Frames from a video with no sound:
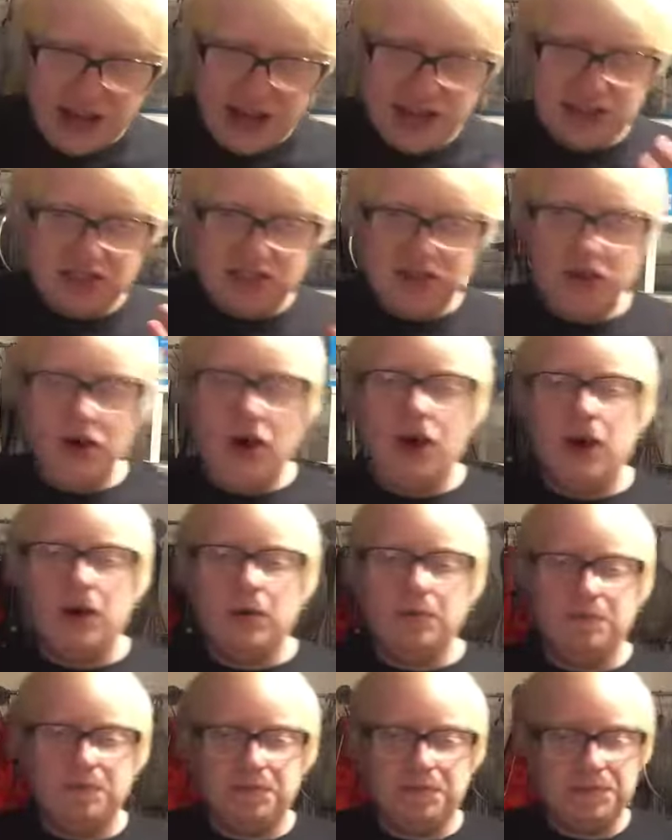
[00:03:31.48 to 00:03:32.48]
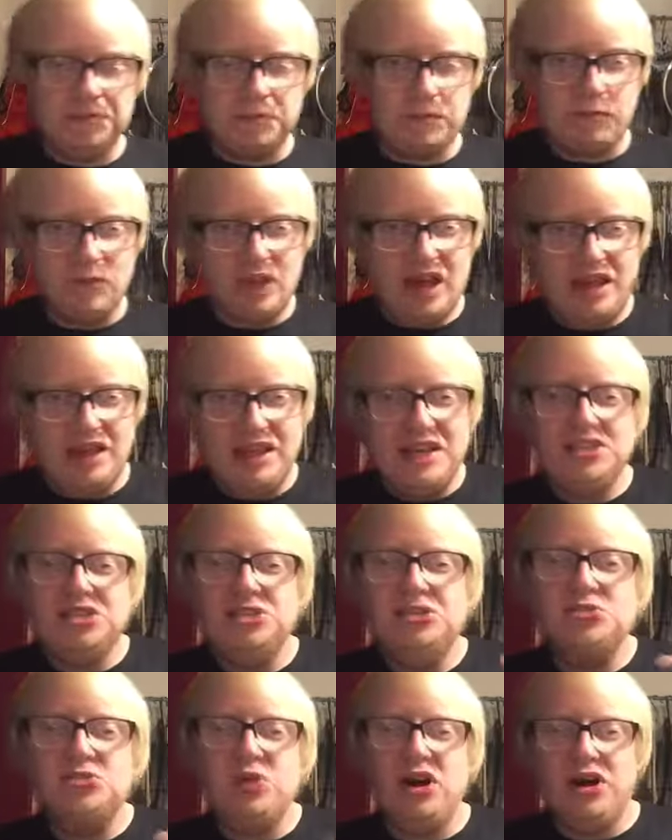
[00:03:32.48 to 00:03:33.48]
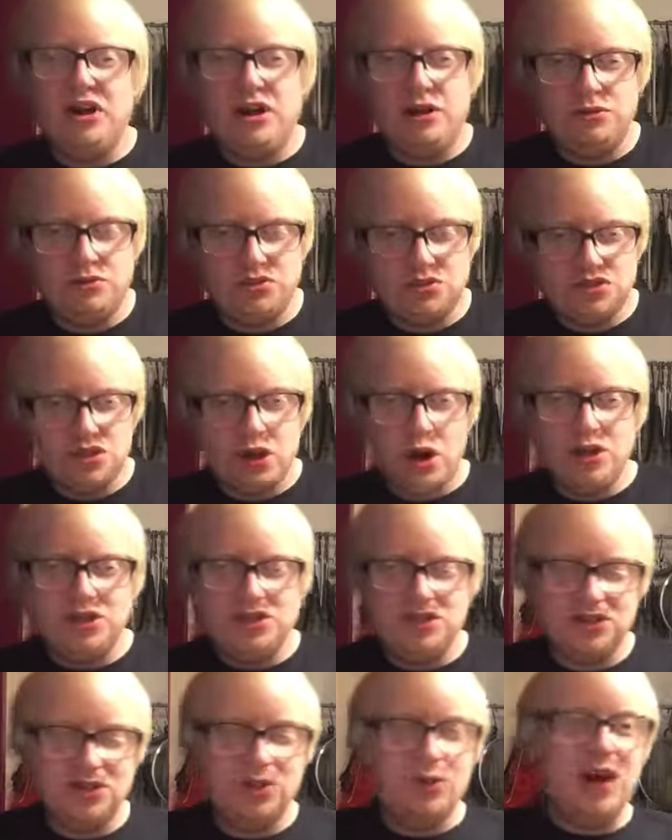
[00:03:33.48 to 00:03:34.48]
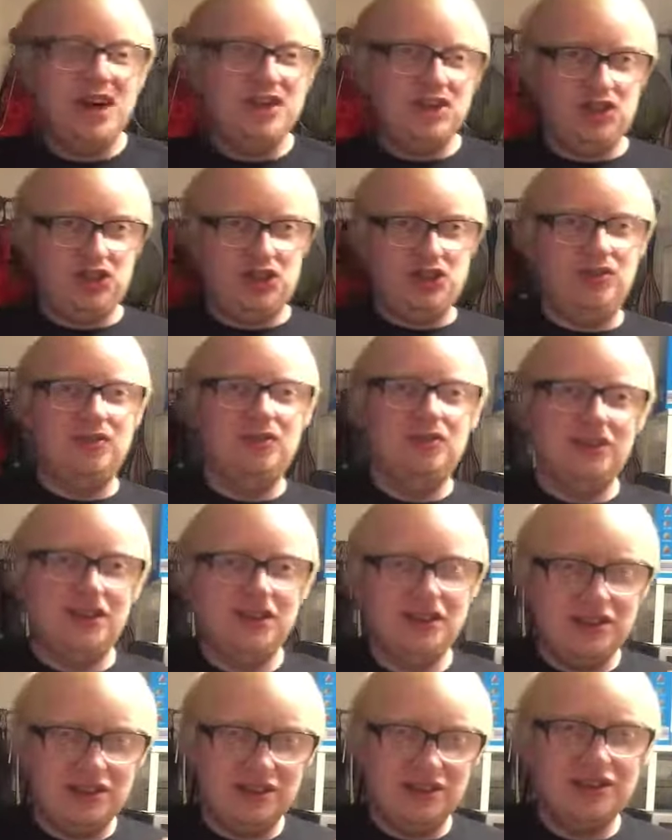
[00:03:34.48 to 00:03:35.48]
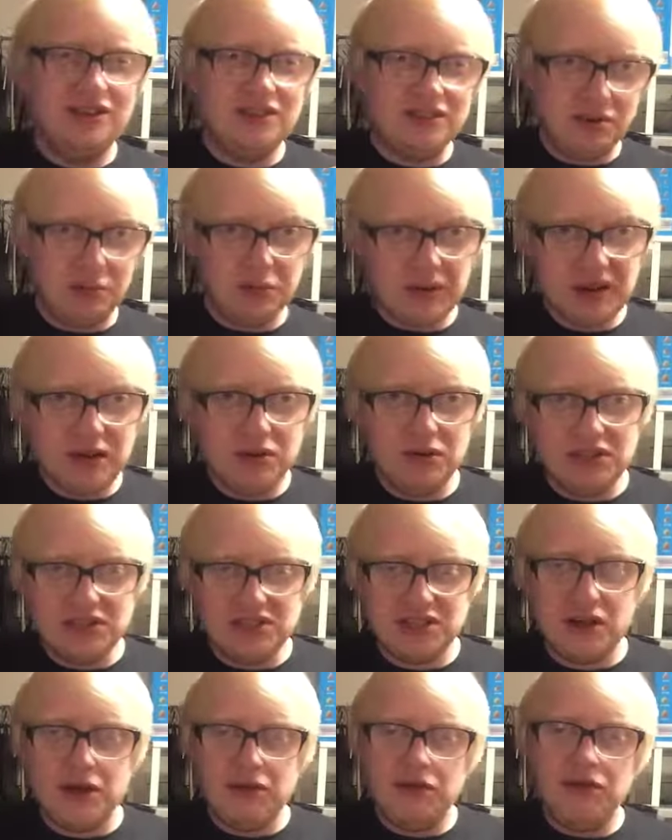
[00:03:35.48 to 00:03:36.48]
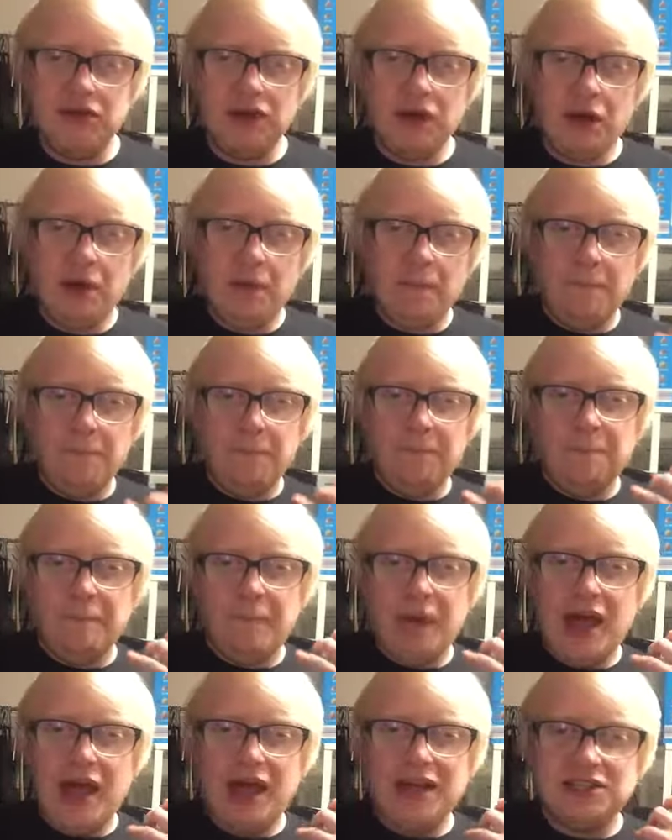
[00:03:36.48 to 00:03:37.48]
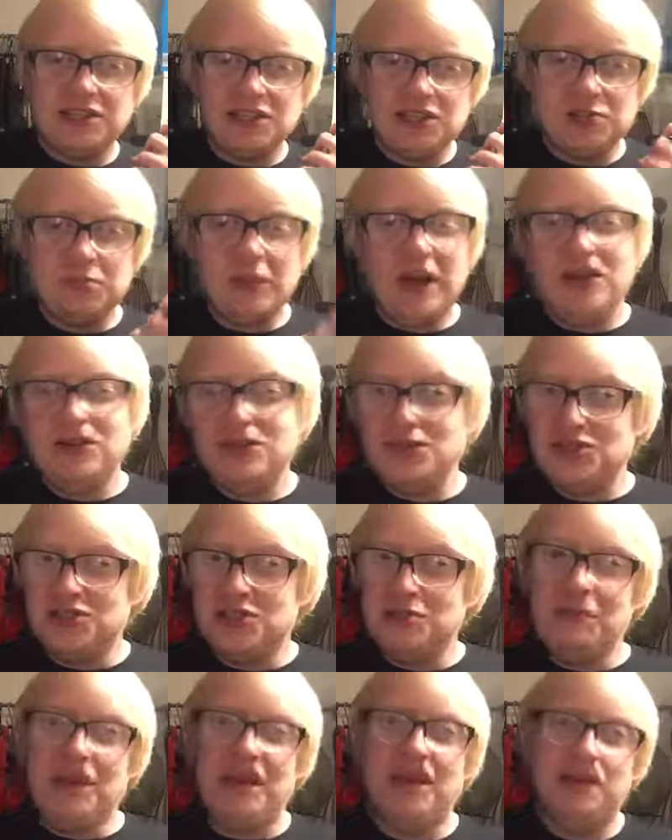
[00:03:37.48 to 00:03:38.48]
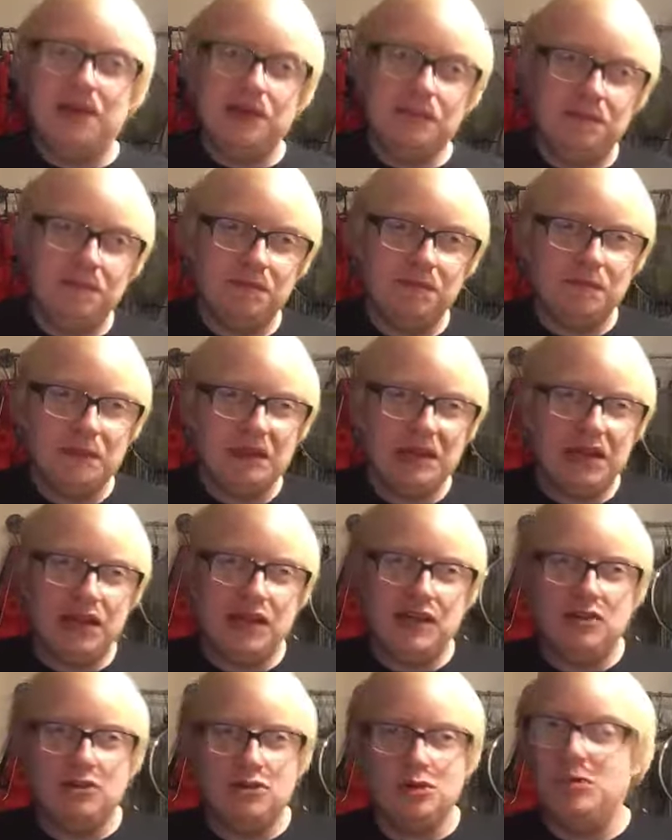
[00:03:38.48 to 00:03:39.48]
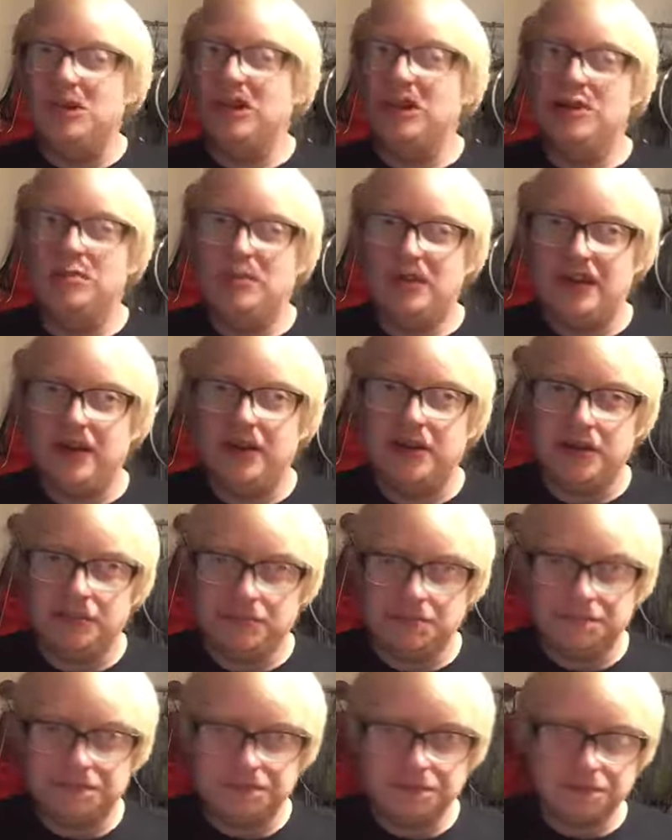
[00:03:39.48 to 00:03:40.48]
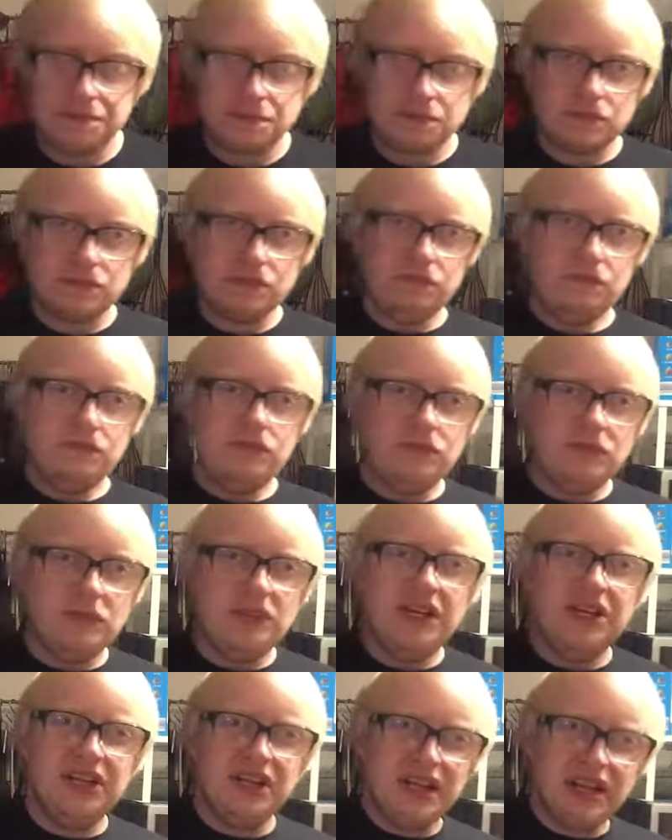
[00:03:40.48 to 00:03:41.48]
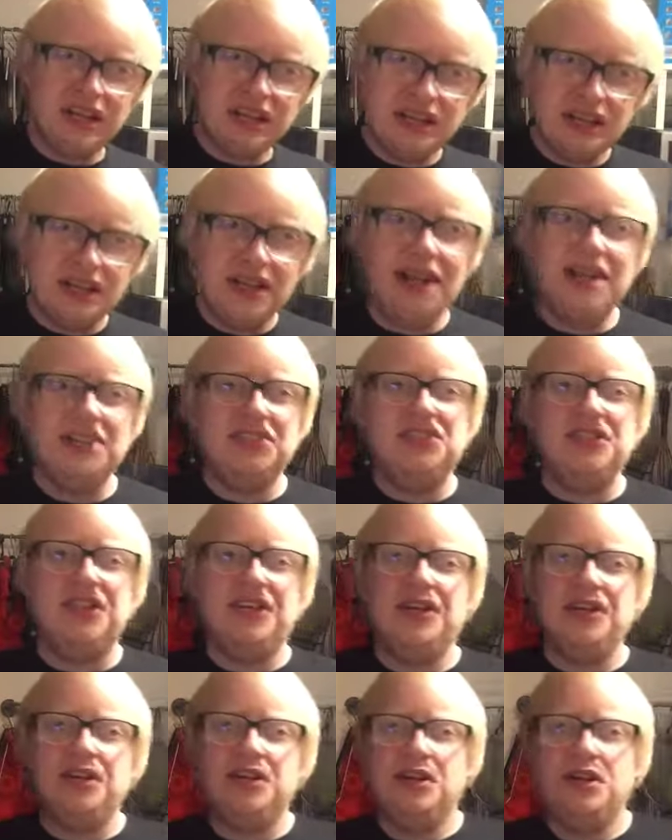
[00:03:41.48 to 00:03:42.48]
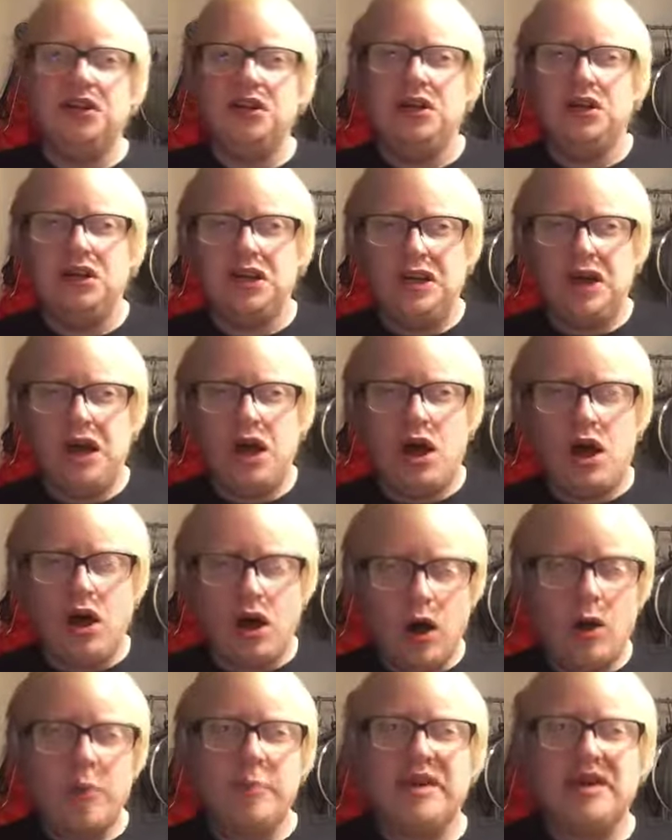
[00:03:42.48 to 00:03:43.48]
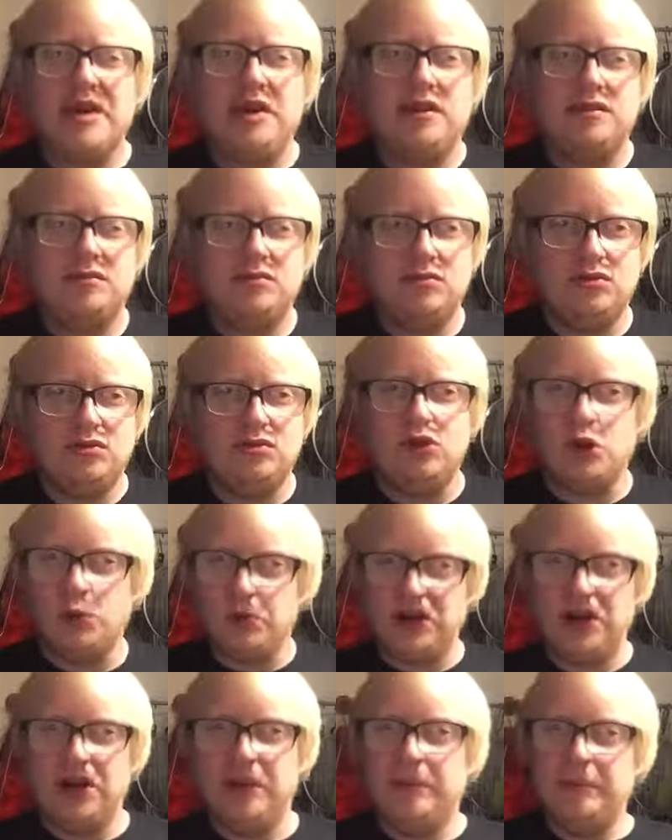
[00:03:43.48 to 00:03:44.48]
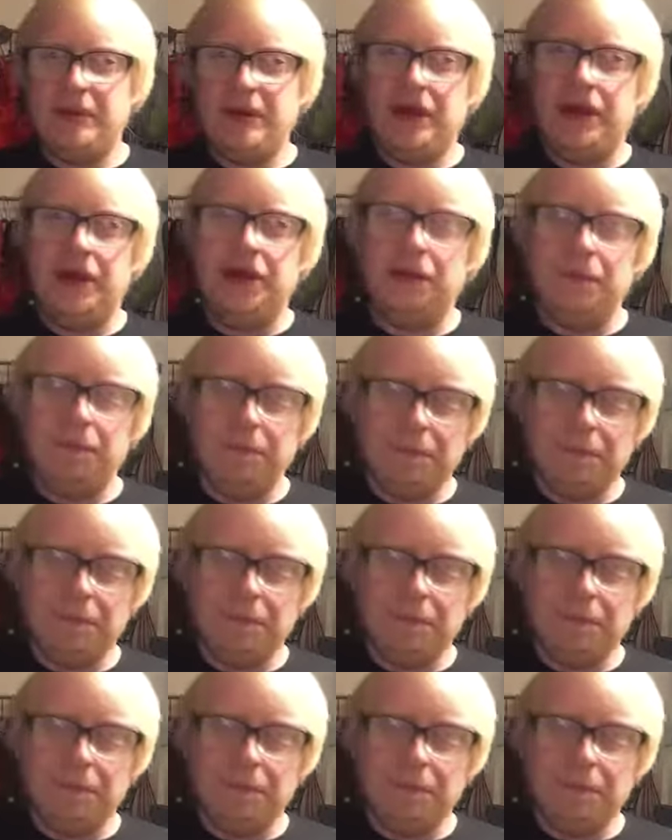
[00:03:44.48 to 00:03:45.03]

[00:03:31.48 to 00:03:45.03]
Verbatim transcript: And it's got, and this is where I was starting to question the beer itself. It smells to me like a double IPA. Like a classic hoppy double IPA.